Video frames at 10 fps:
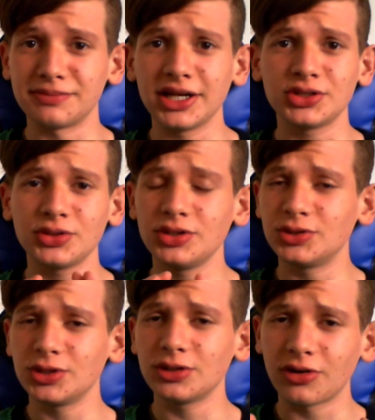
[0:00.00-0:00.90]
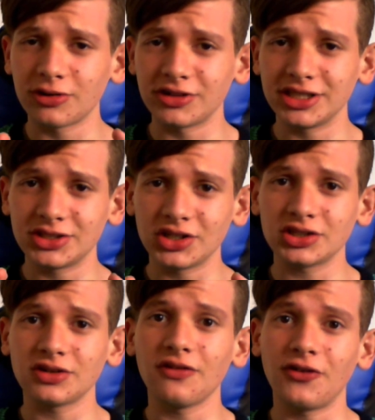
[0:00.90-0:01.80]
Make sure you do your own
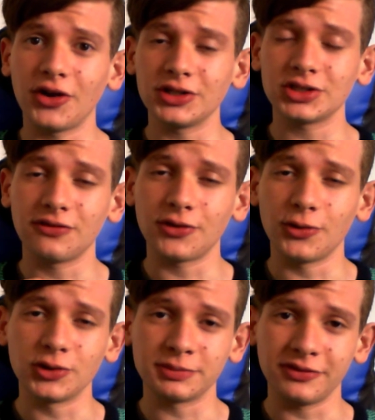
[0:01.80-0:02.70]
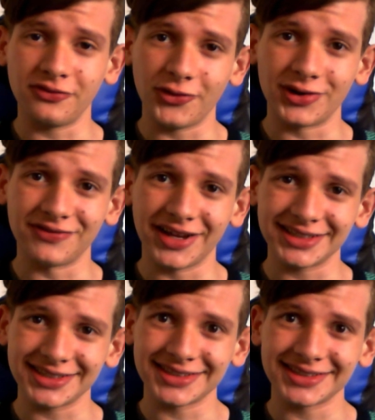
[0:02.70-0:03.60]
research first, of course, before investing.